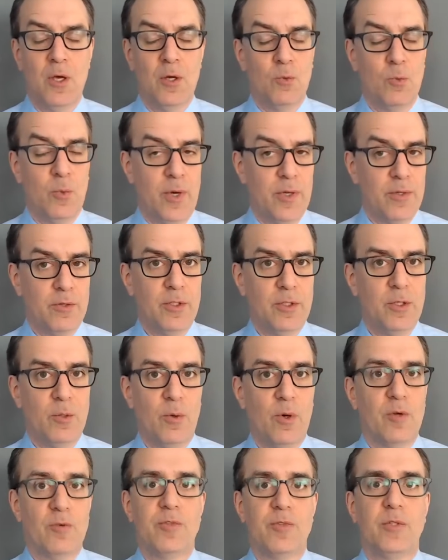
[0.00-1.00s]
Whether
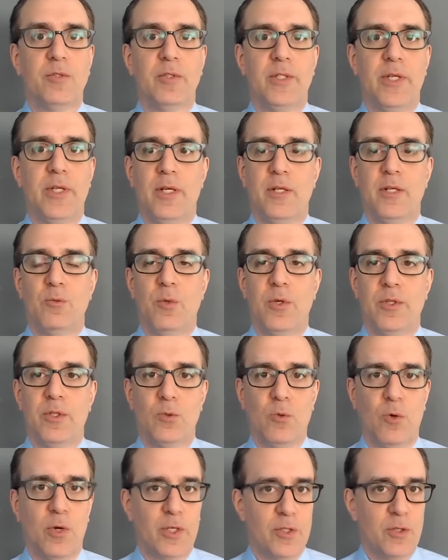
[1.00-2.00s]
you're affiliated with
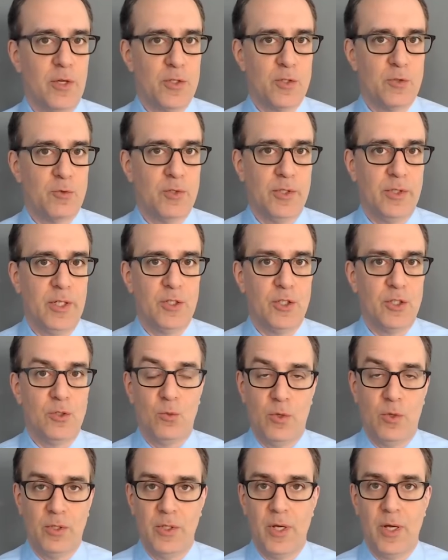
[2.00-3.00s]
an organized
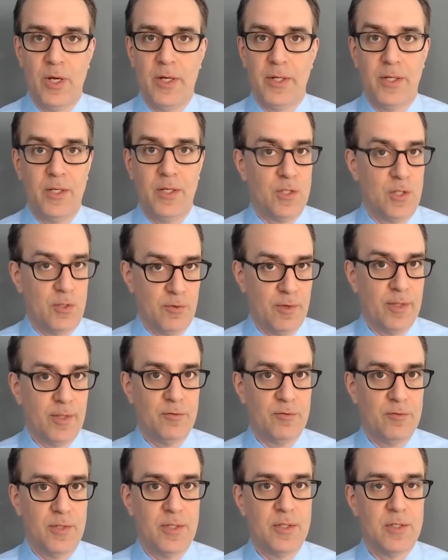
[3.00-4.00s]
religion or not is
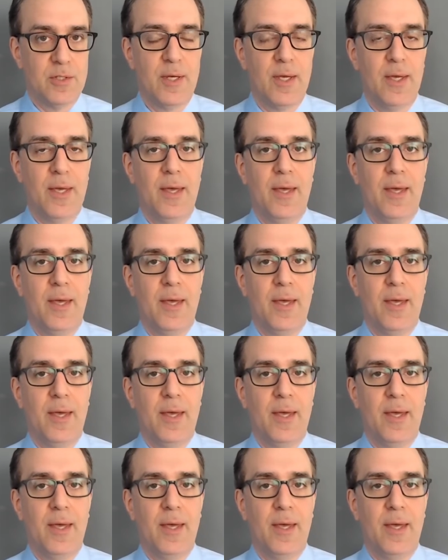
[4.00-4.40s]
irrelevant.